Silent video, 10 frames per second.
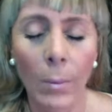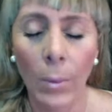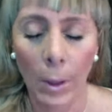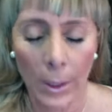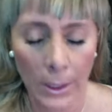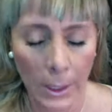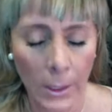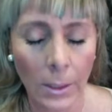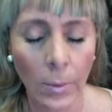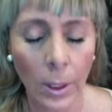more than
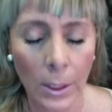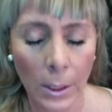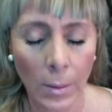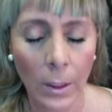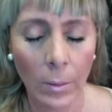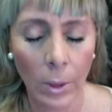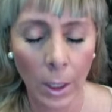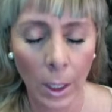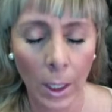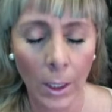60, more than 70, more
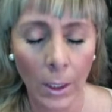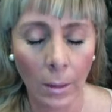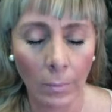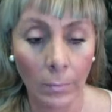than 80.